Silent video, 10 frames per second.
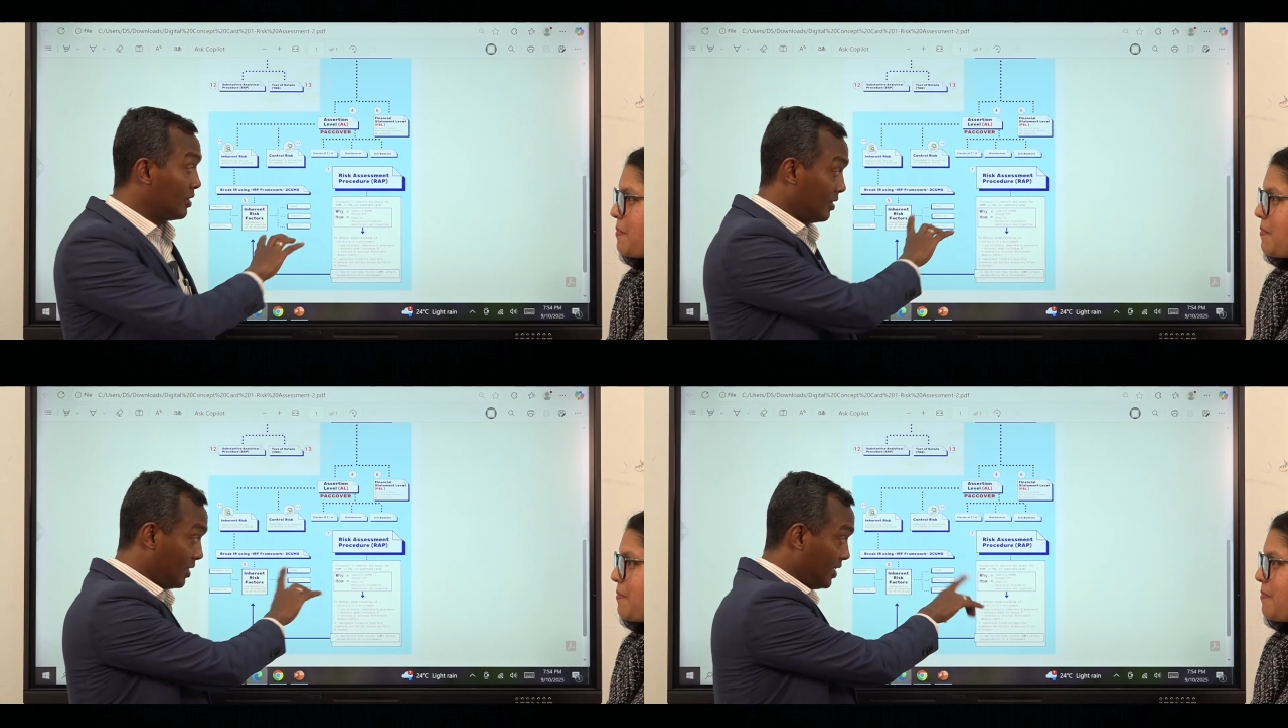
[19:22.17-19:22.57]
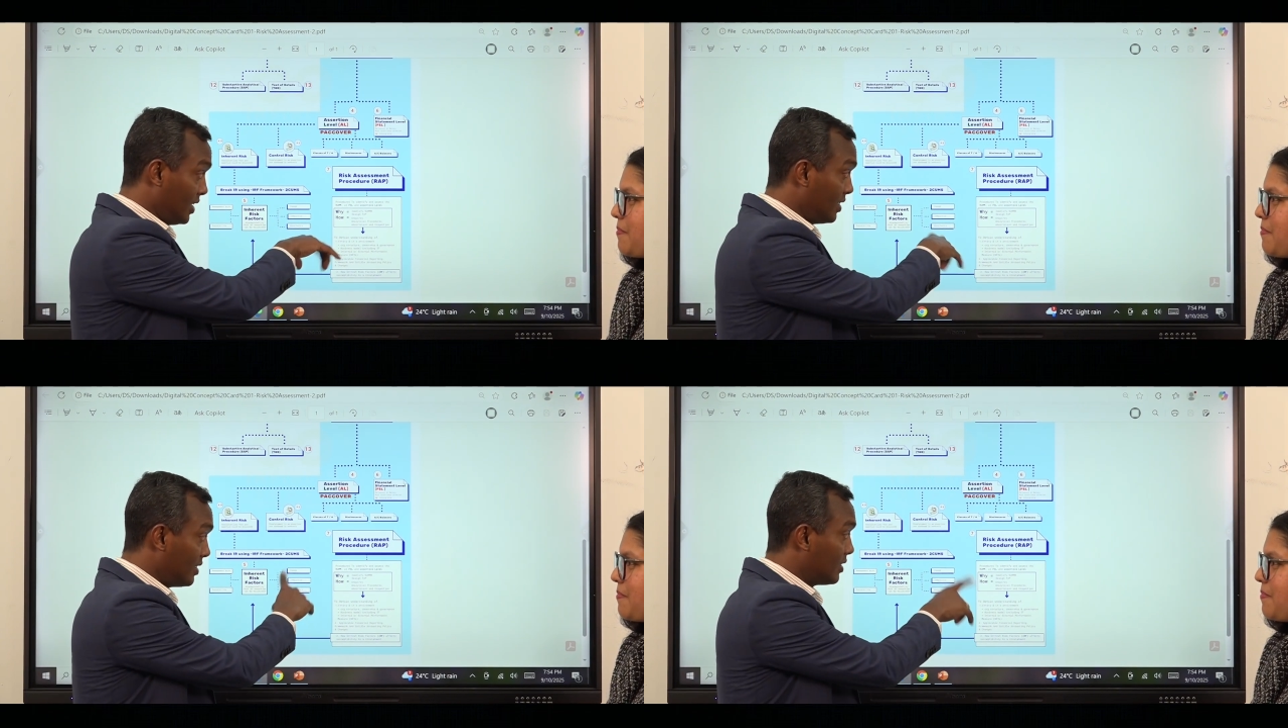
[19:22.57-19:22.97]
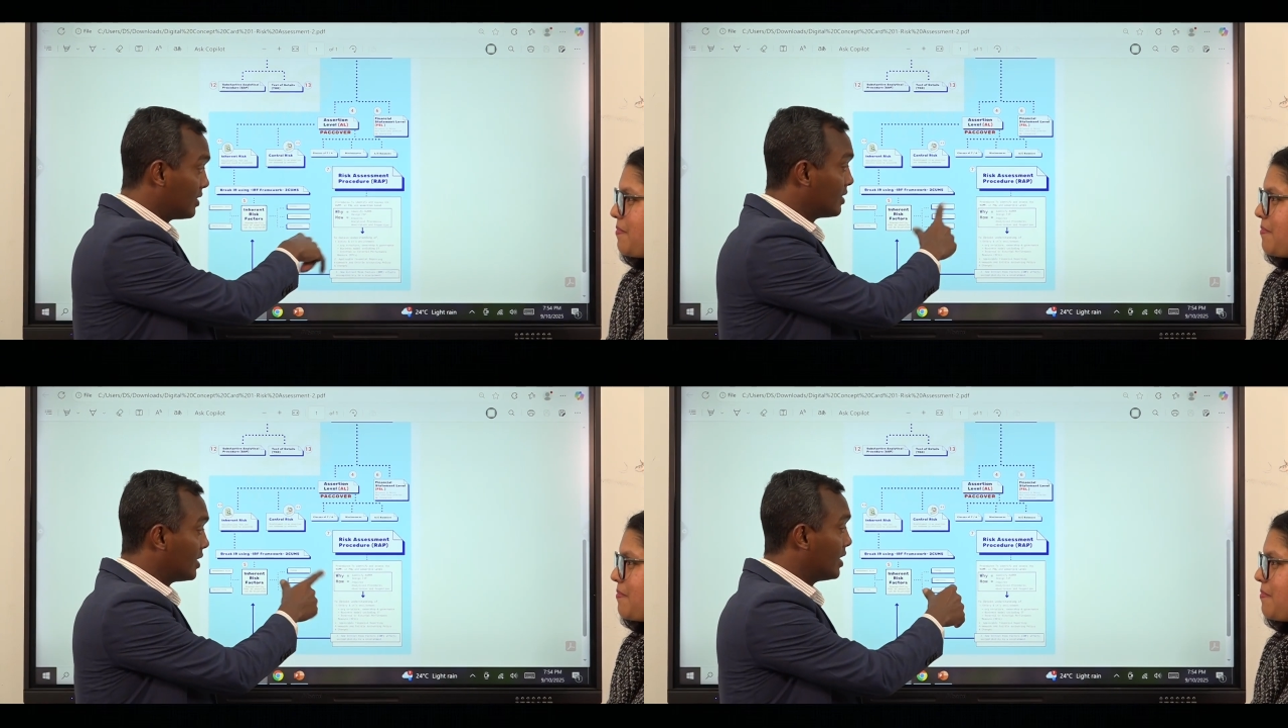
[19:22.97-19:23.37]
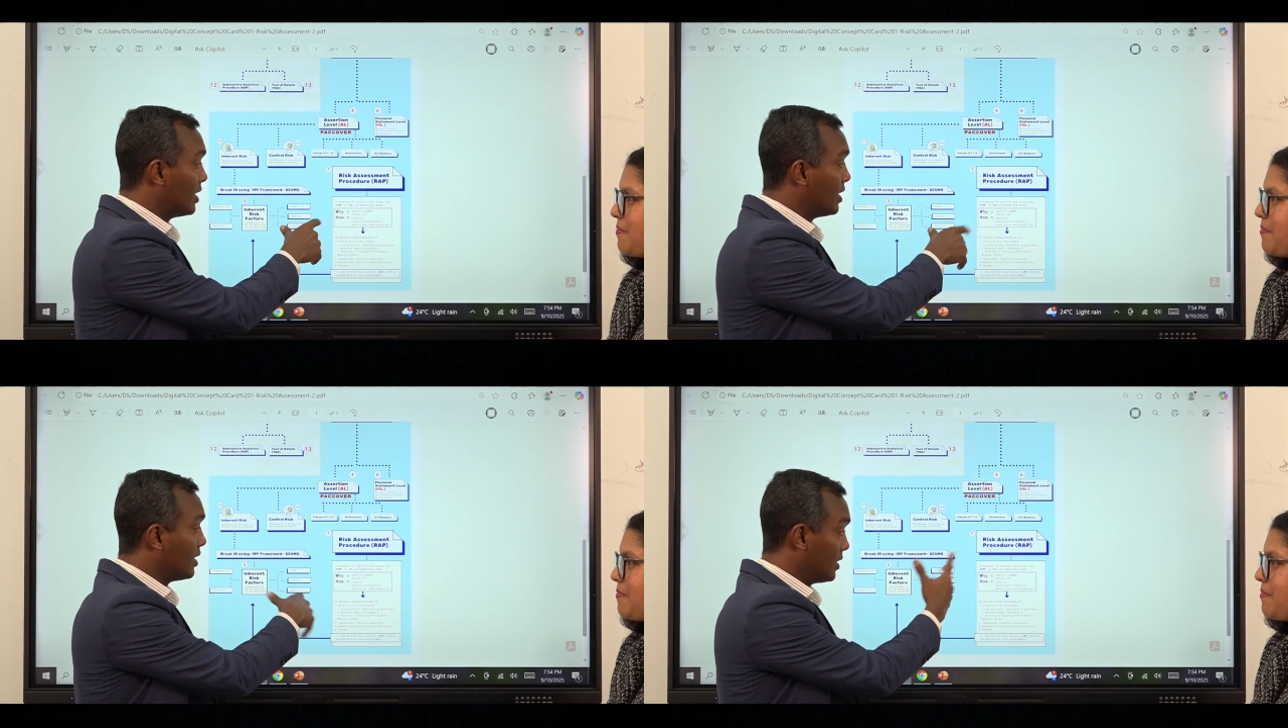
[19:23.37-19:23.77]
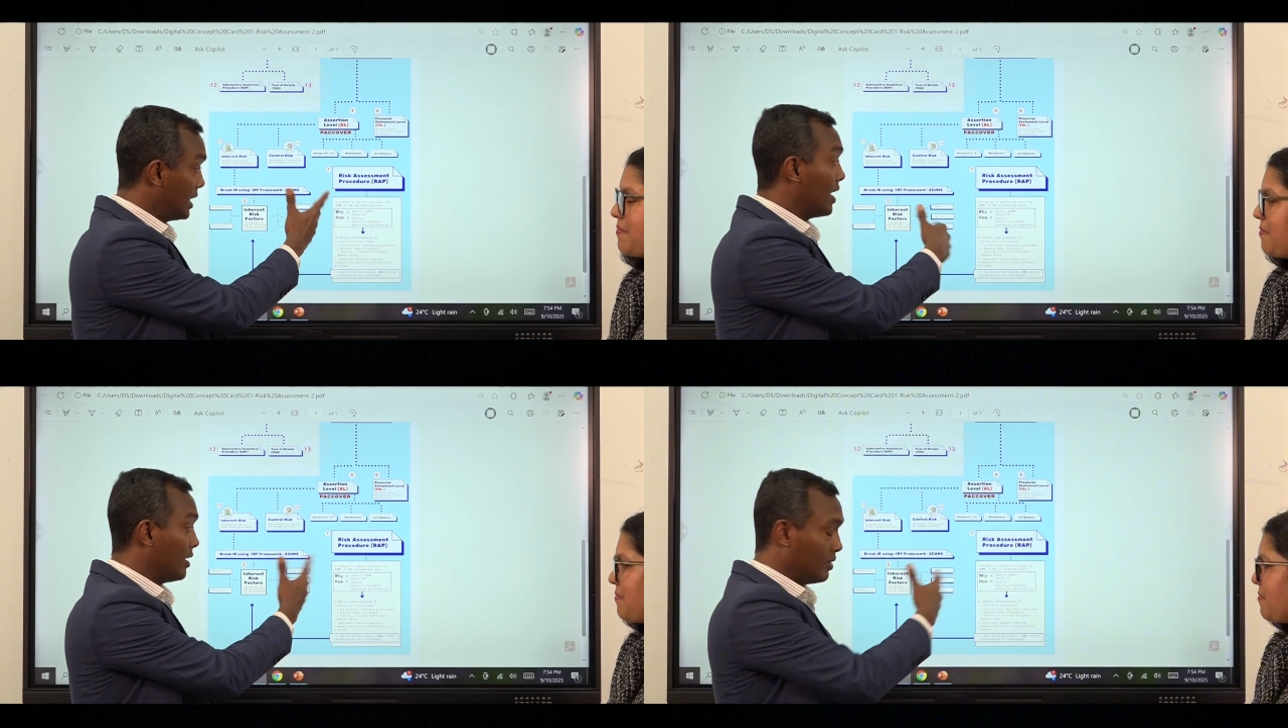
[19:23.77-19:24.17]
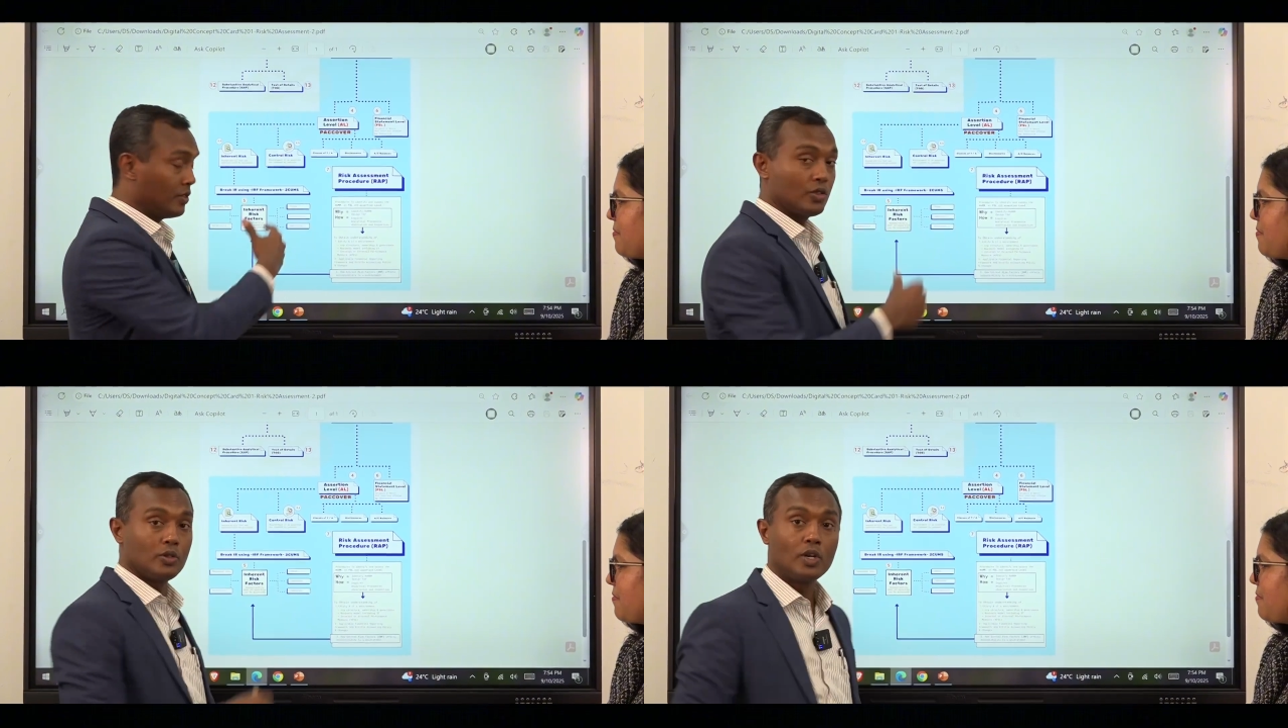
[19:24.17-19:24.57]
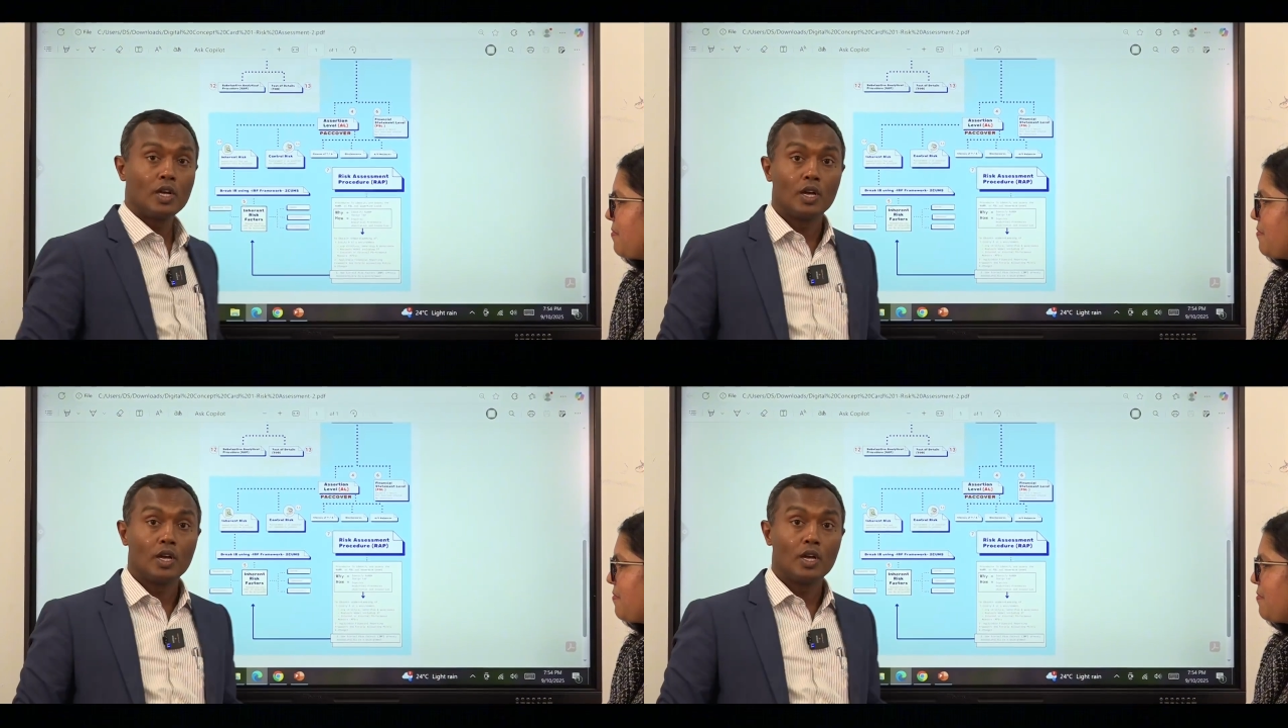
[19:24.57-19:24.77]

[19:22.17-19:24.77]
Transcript: this is, so